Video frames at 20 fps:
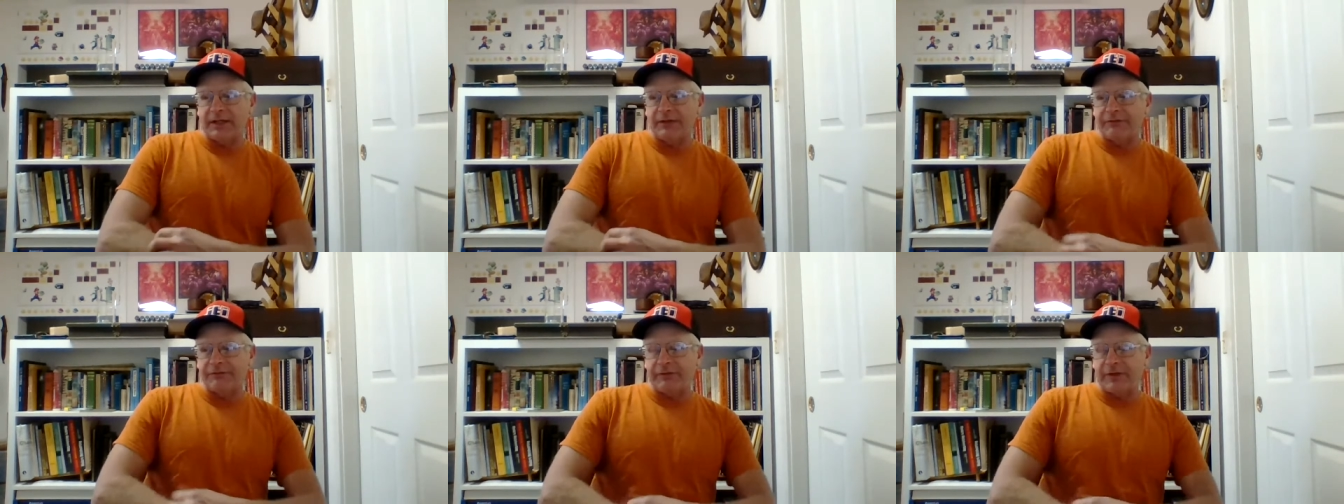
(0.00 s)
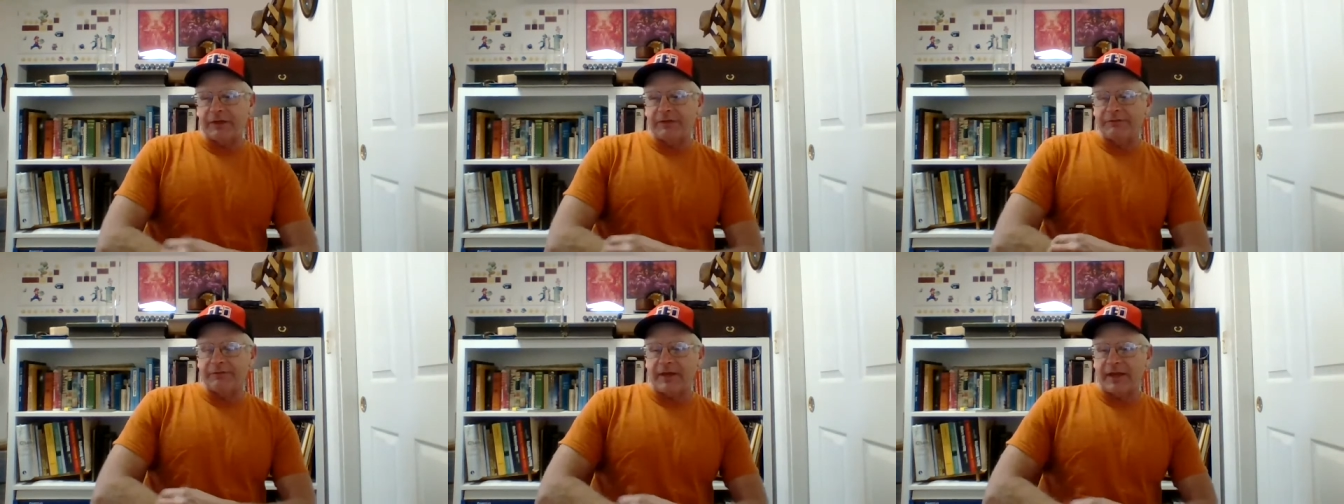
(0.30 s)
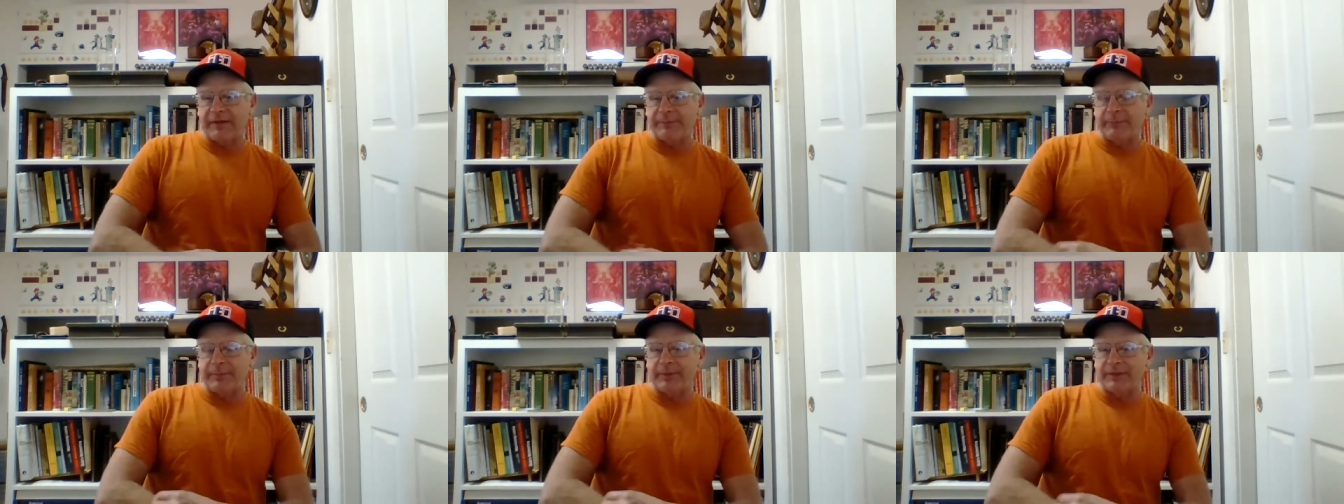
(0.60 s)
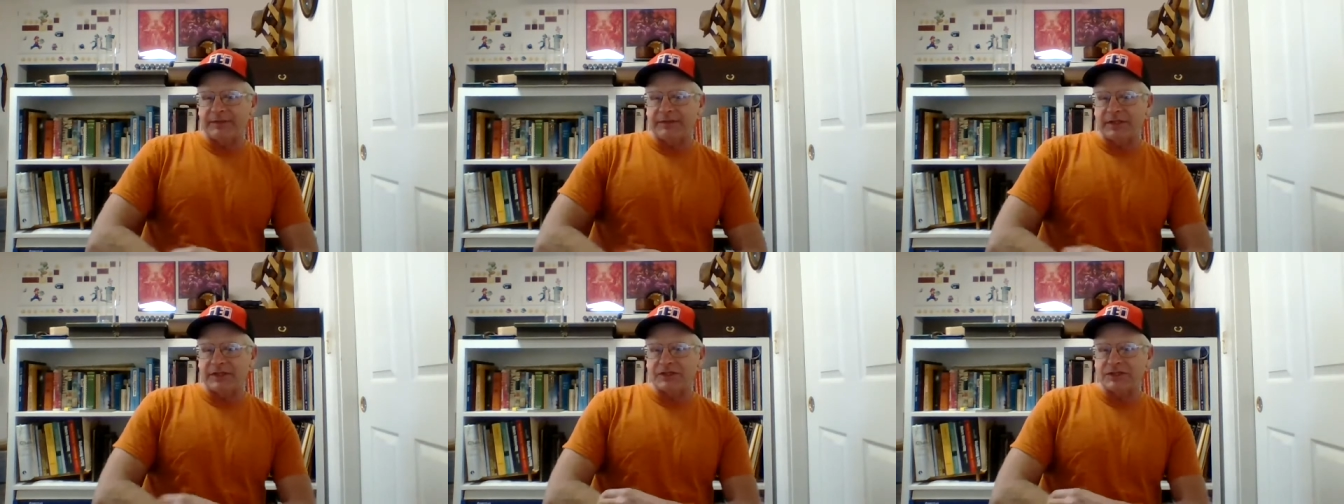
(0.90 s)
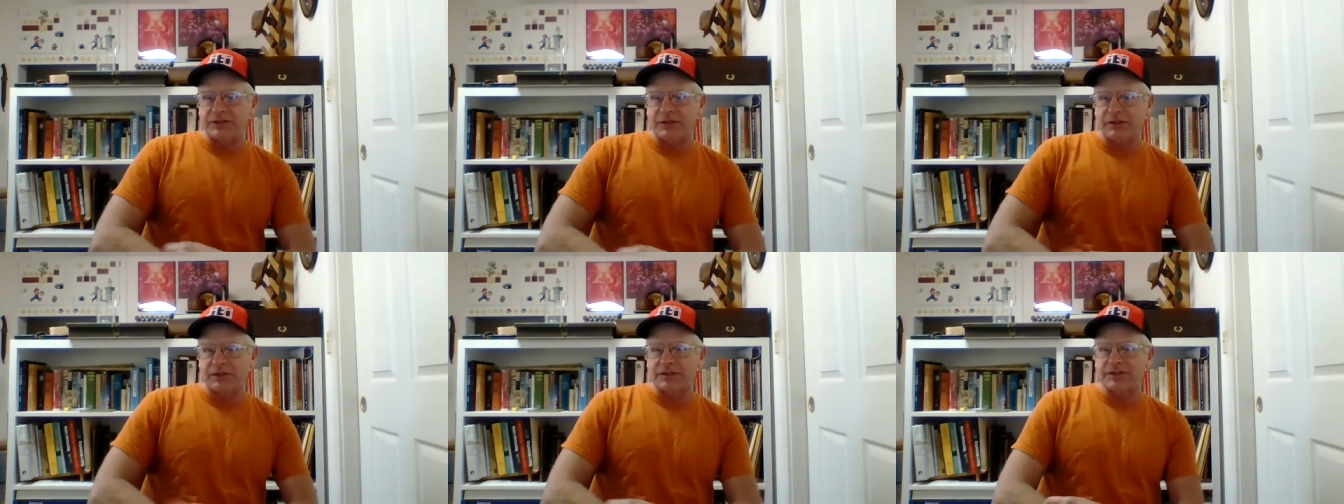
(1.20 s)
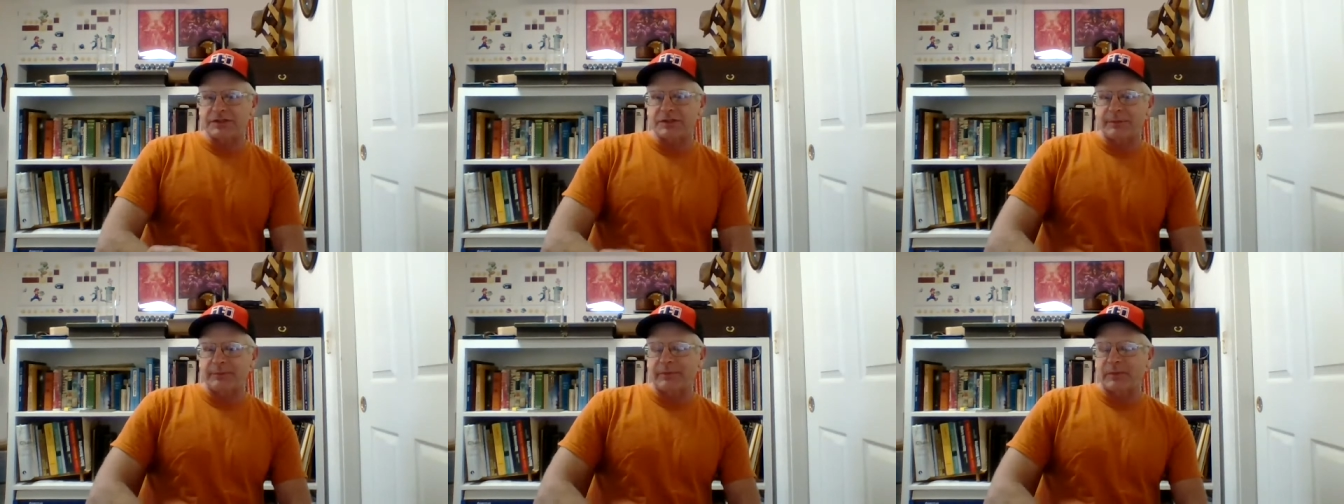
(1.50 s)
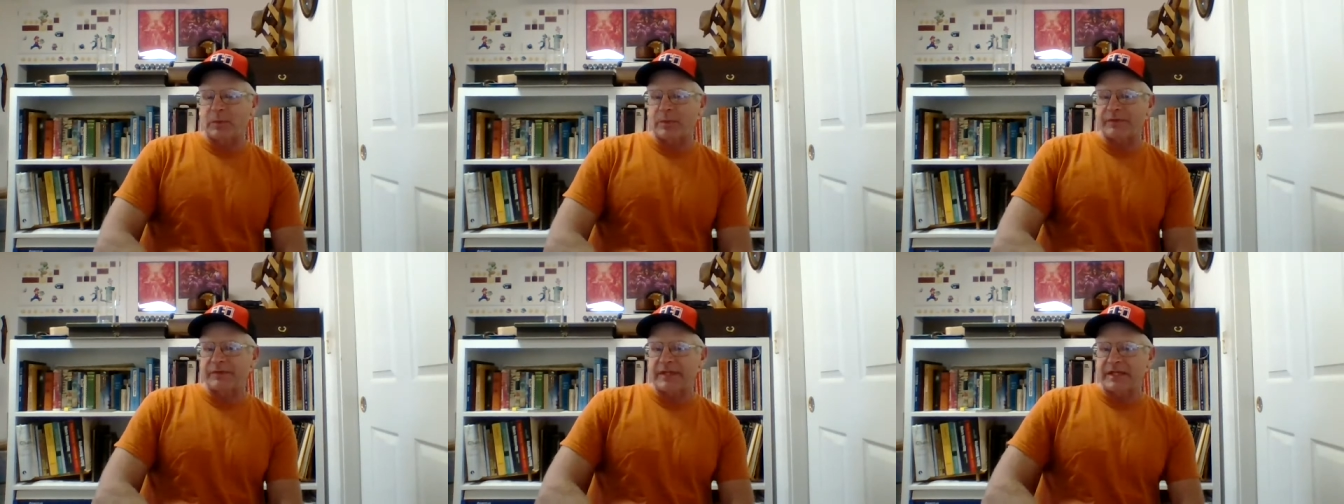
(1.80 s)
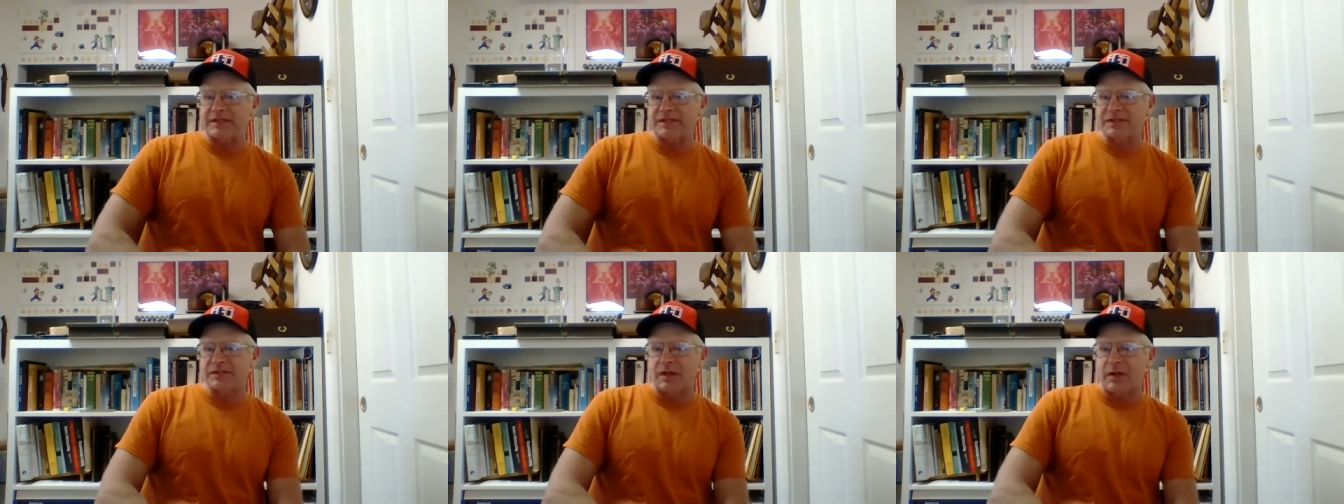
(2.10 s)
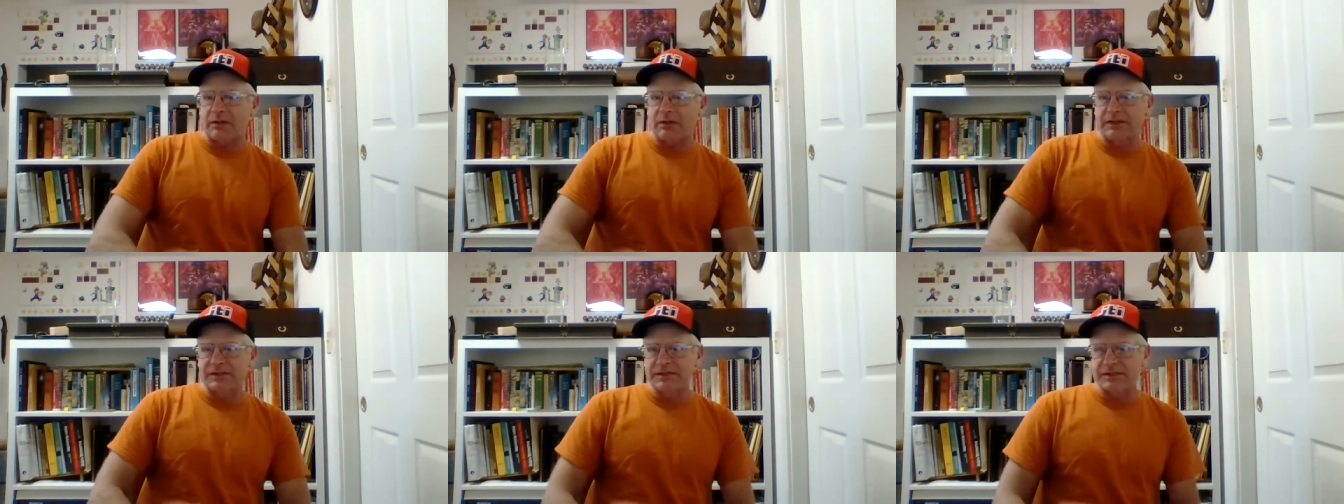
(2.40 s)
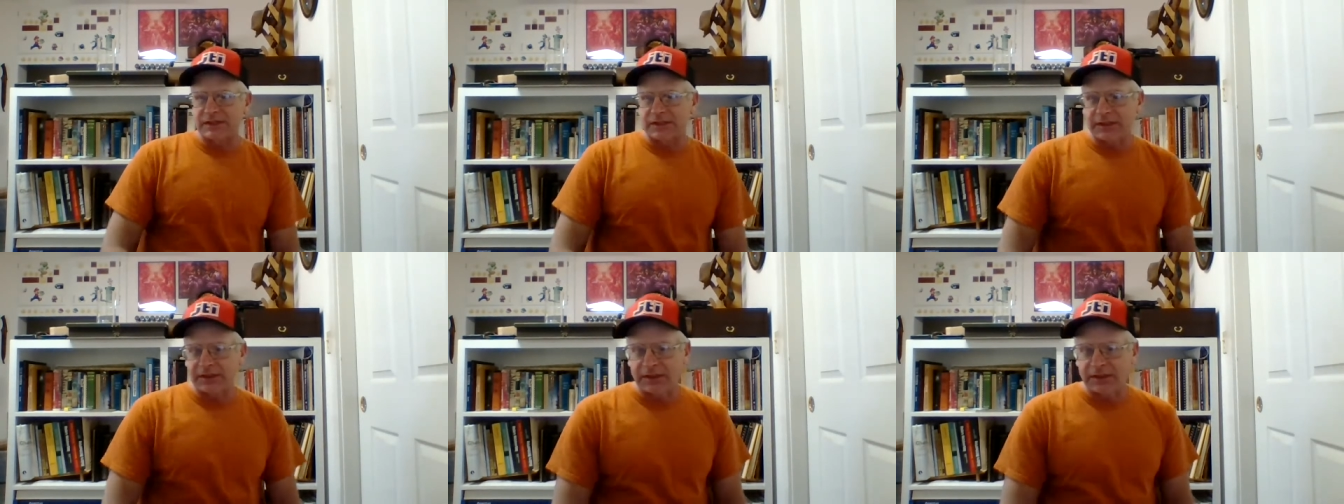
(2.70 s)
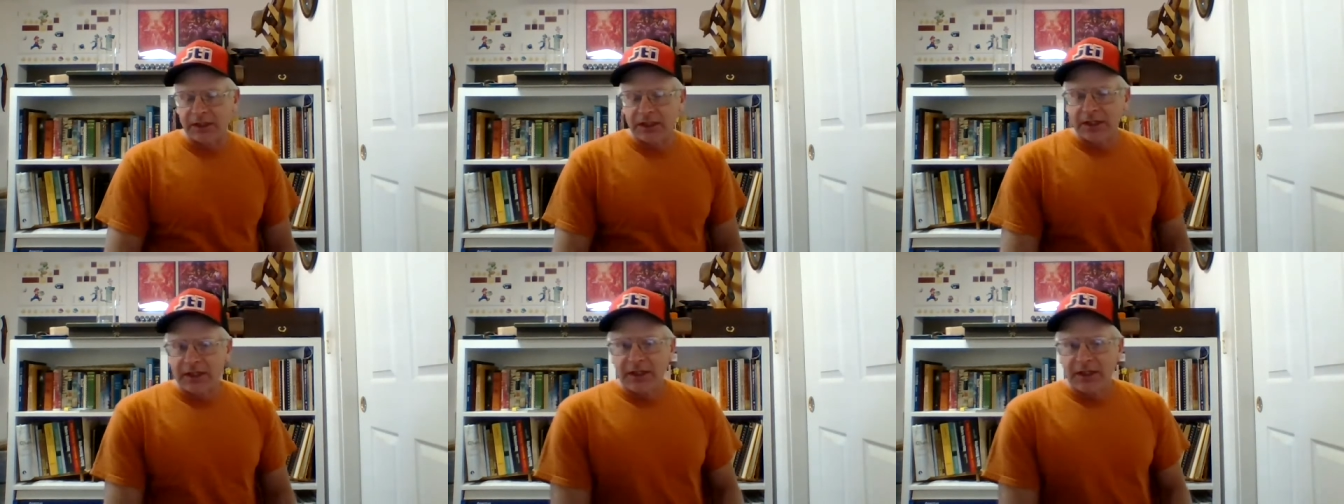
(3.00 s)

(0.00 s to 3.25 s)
If if I put that sugar syrup in there with less solids in it,